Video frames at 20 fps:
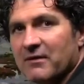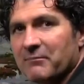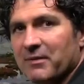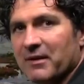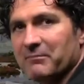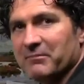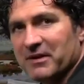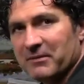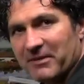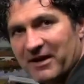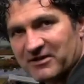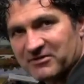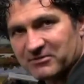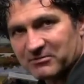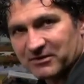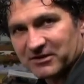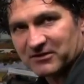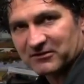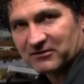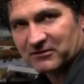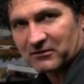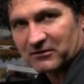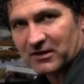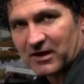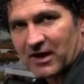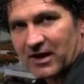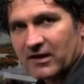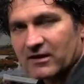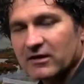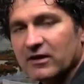But be patient with this little
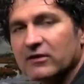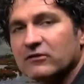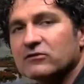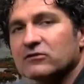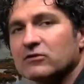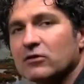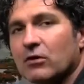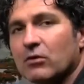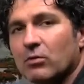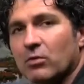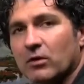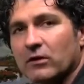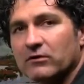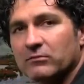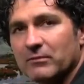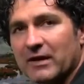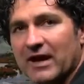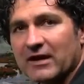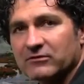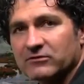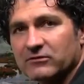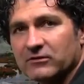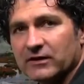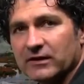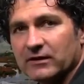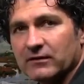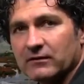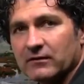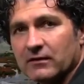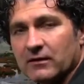guy. It's so worth
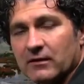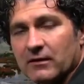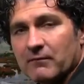mastering,